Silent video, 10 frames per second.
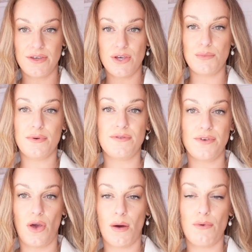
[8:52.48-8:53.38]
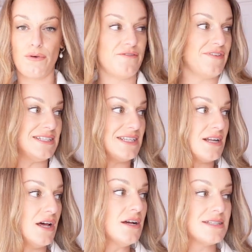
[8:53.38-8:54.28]
you prefer a more fitted
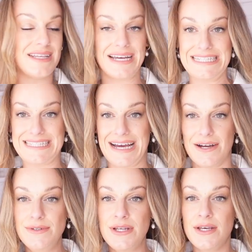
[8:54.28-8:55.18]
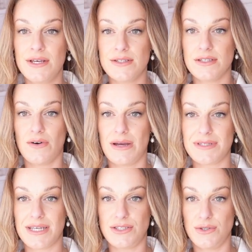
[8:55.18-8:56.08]
look, size down. So I'm a
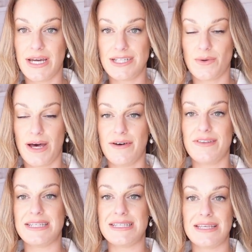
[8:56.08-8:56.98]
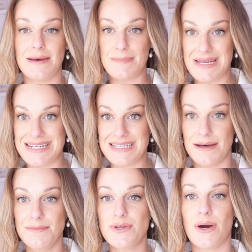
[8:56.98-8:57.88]
size UK 12, this is a
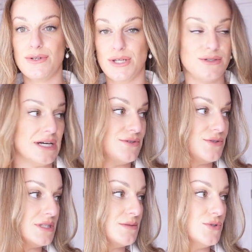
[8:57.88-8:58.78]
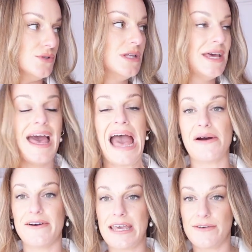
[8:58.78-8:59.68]
medium, so I would go down to a small.
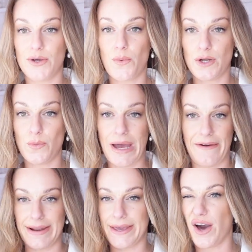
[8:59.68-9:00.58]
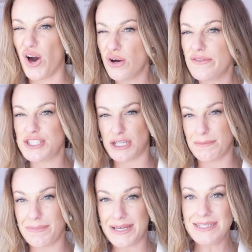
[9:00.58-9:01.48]
However, if you want to wear it like over
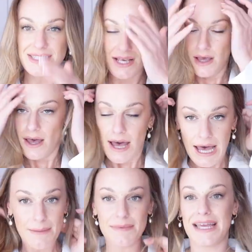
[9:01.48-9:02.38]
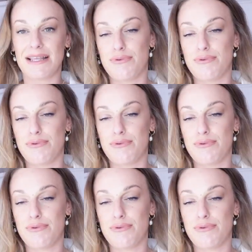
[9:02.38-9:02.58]
jumpers, then